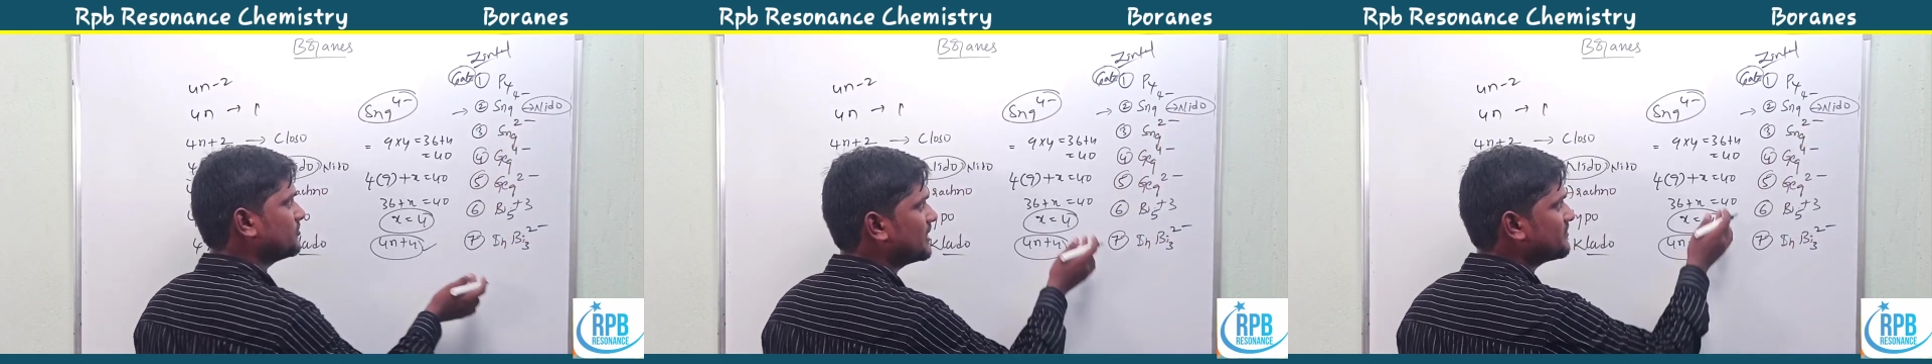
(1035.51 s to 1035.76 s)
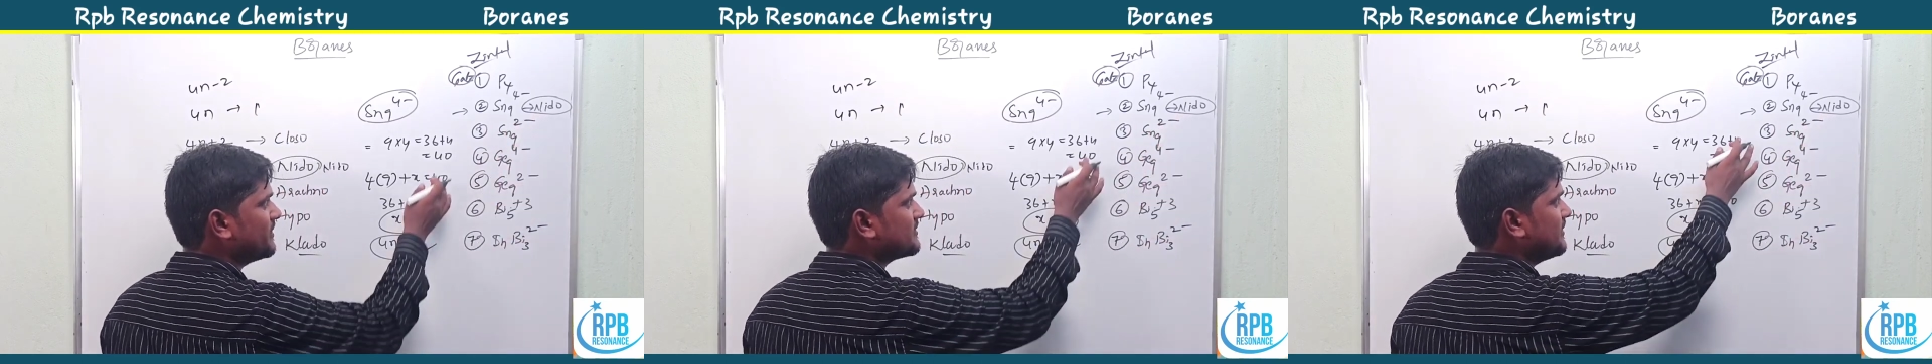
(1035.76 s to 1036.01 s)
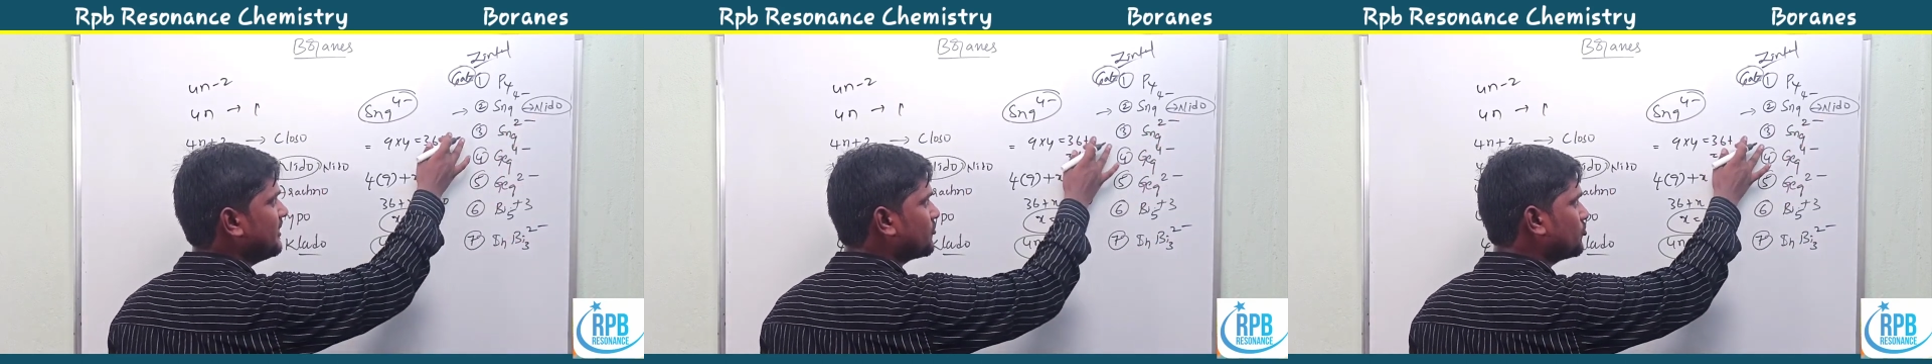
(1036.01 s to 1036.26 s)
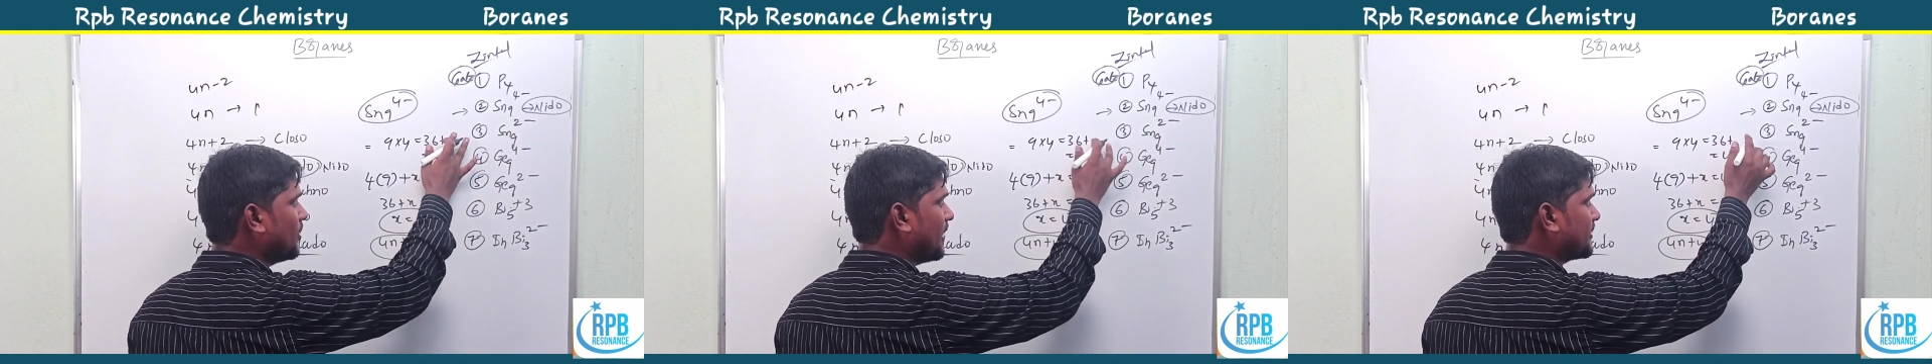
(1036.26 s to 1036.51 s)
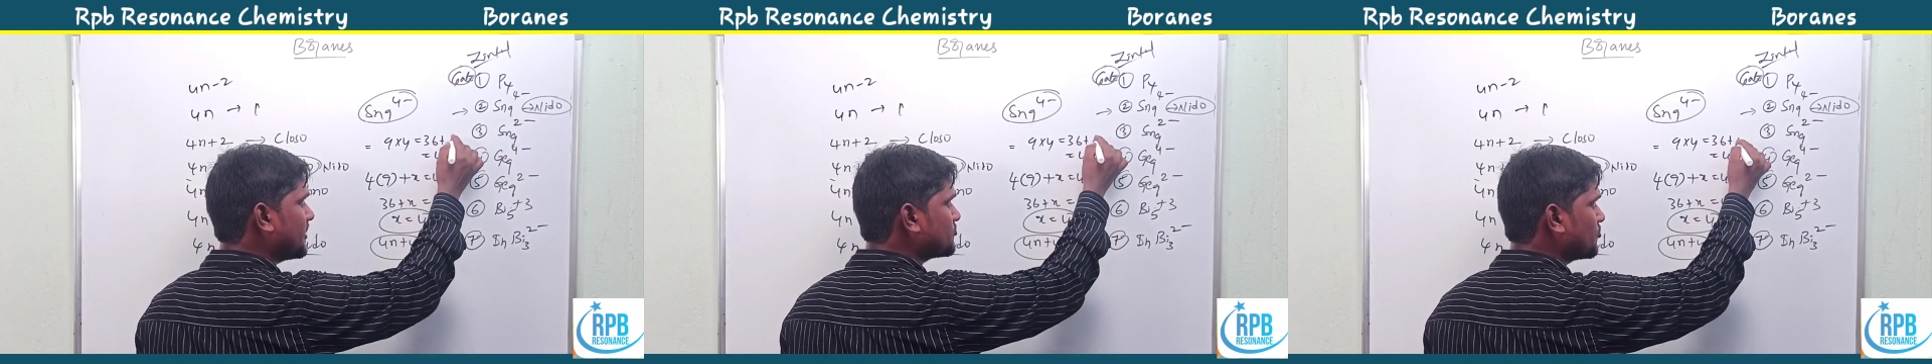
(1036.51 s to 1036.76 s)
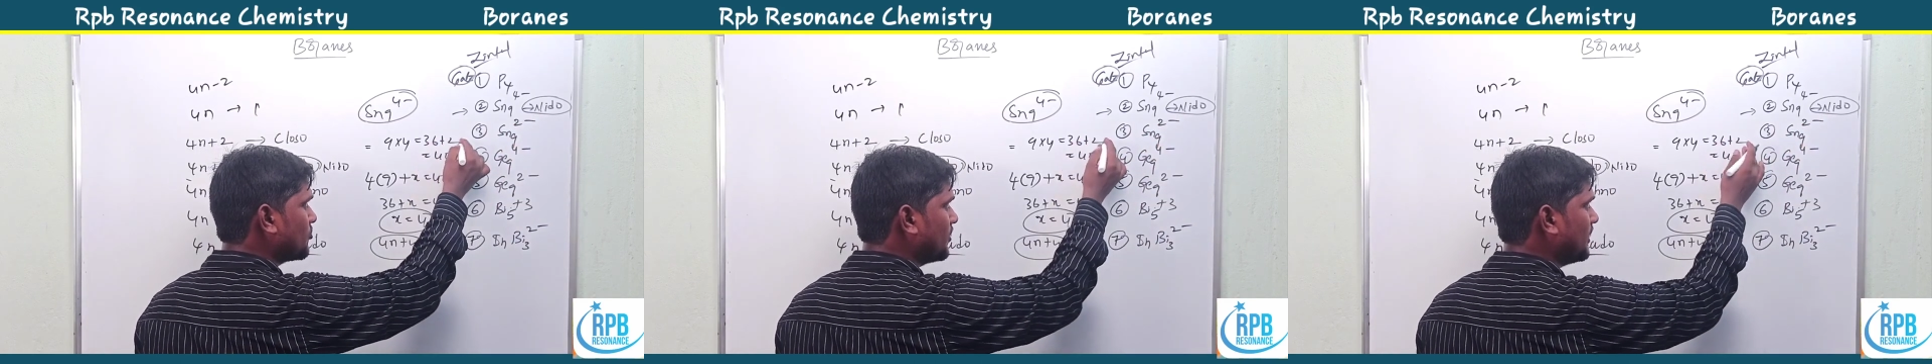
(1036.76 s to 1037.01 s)
That means here 2
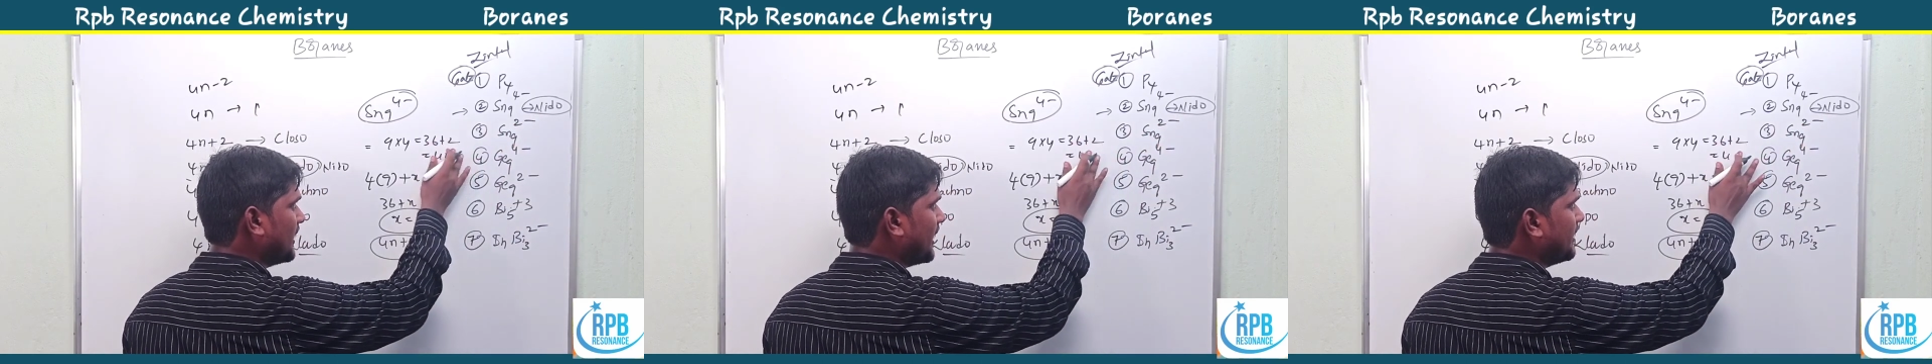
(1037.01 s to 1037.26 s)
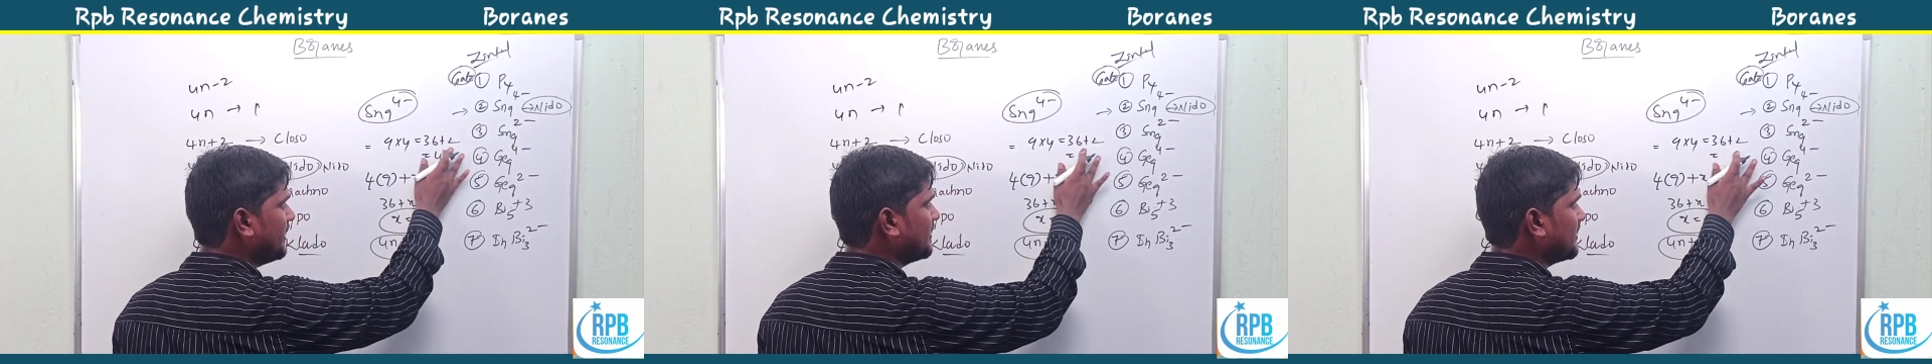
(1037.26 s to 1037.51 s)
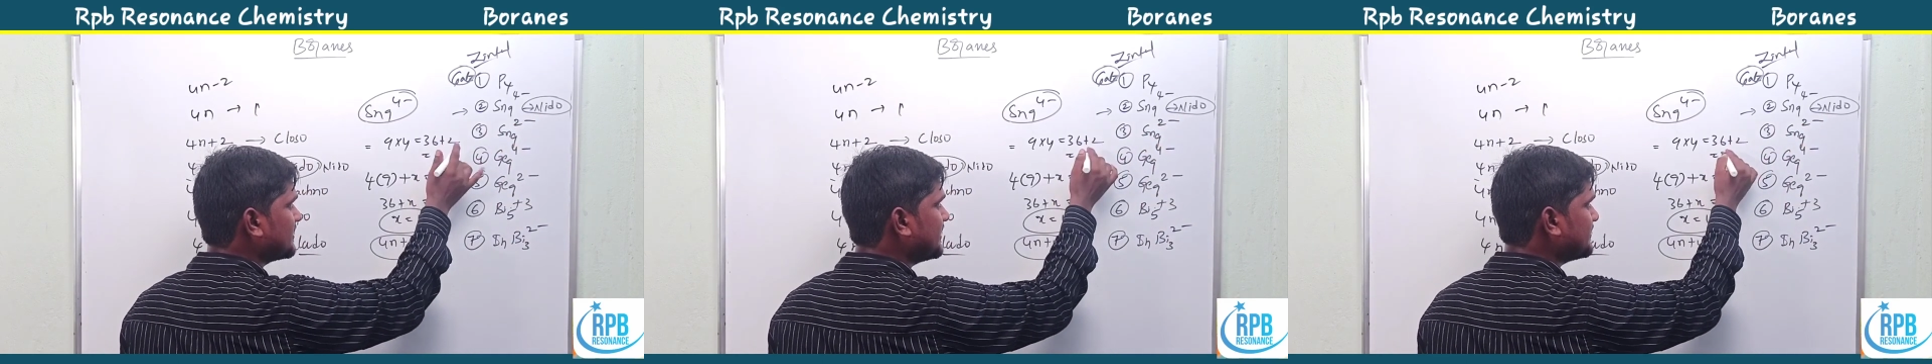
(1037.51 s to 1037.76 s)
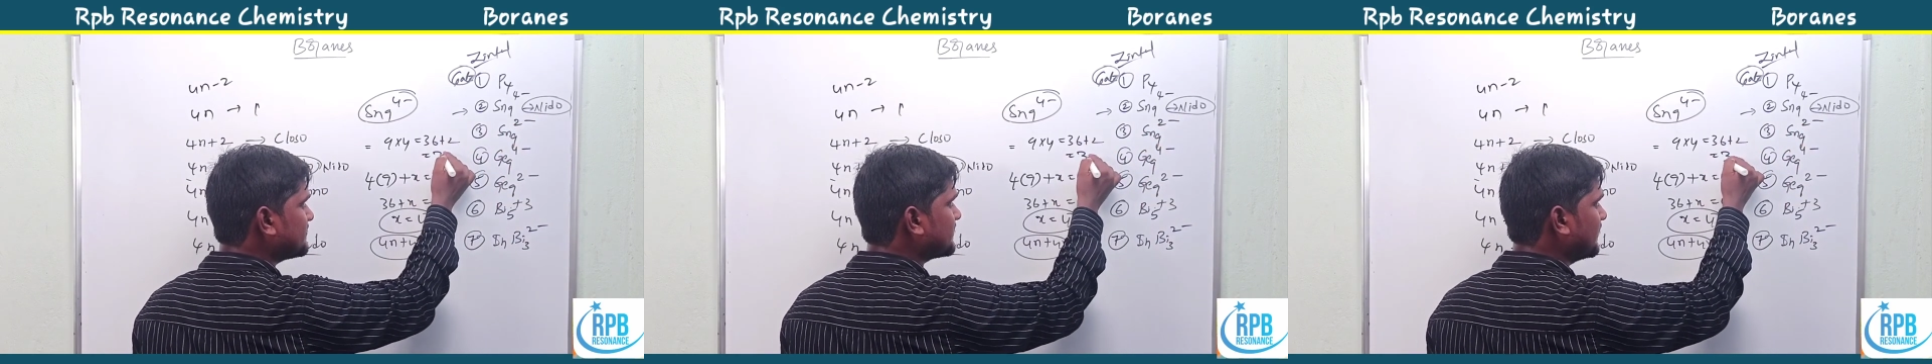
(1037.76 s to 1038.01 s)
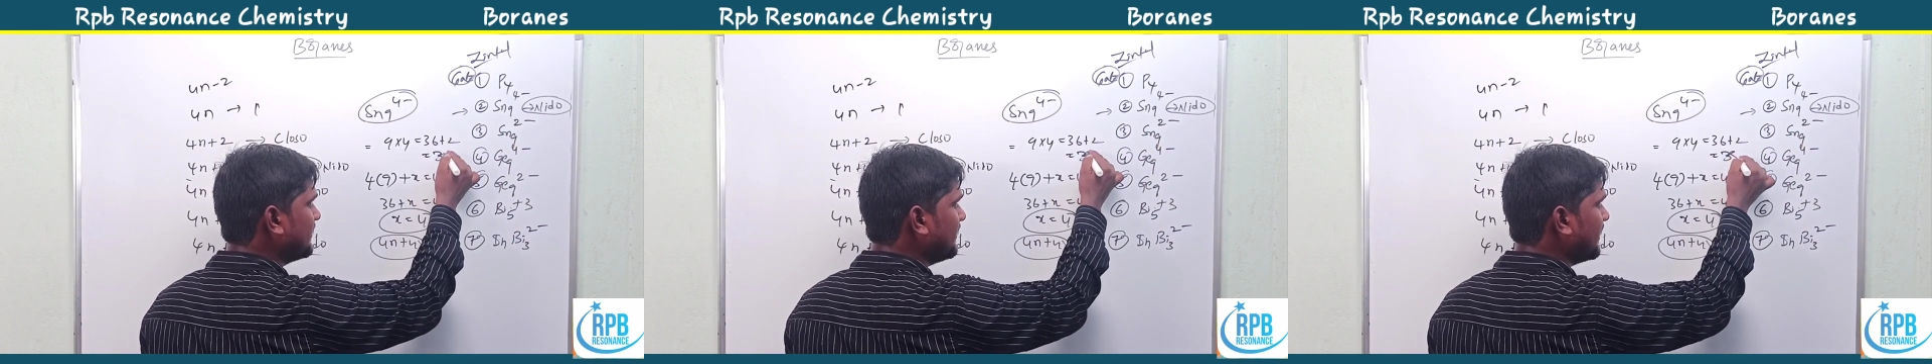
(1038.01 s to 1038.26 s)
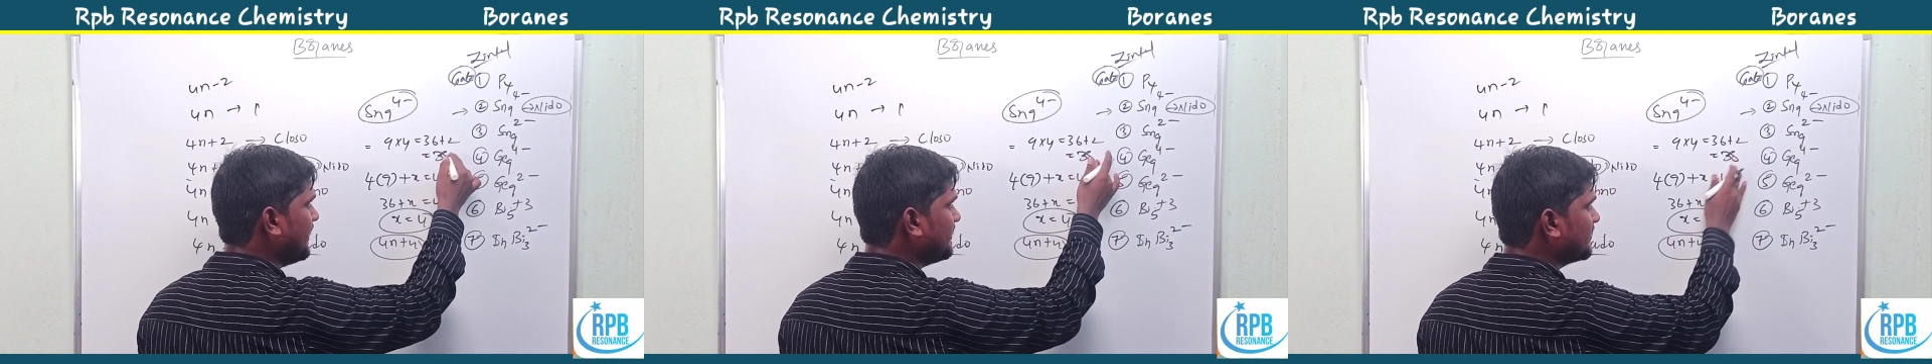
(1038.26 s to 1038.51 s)
electrons are only added. That is
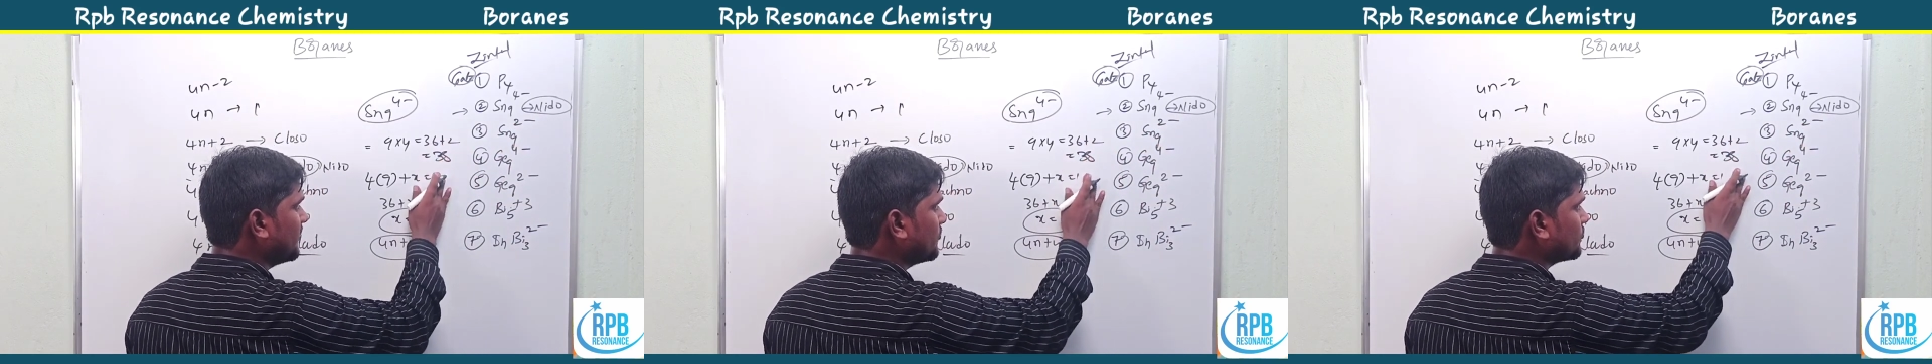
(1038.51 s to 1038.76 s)
38.